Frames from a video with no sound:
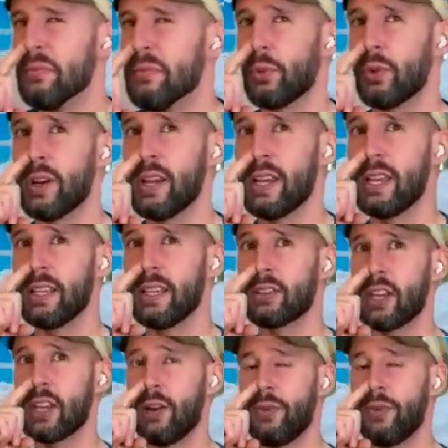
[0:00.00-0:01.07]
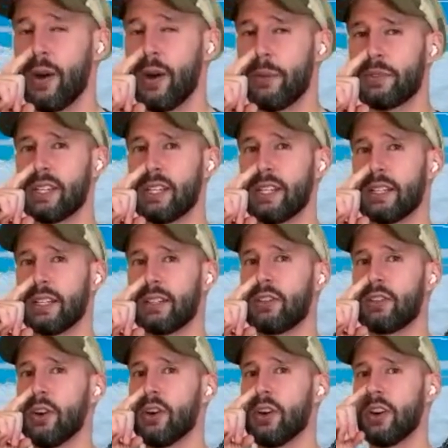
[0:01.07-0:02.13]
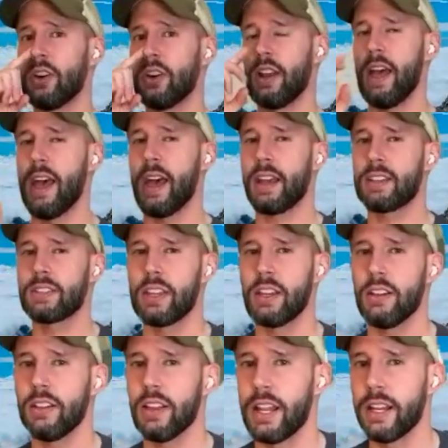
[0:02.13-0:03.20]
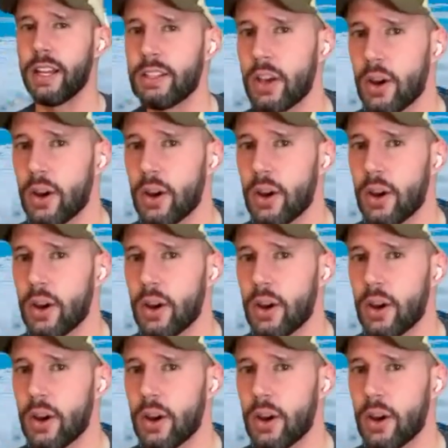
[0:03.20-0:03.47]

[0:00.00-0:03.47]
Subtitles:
Bring yourself up to seated. Good. Exhale, let it